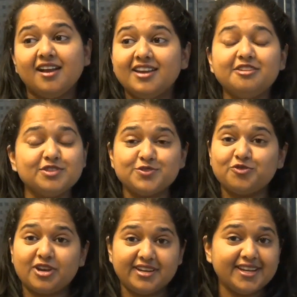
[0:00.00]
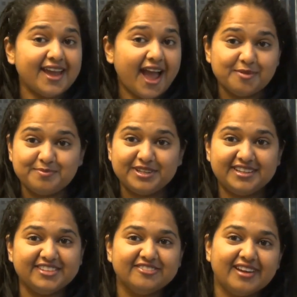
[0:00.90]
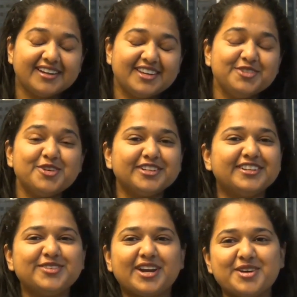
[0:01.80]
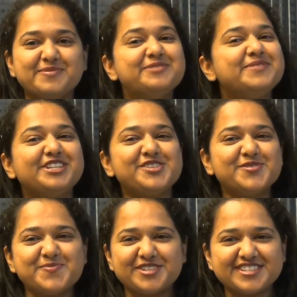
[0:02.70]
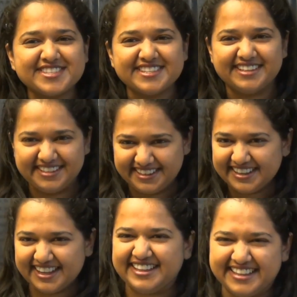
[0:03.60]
He was very happy. In fact, he wanted to come and meet you personally.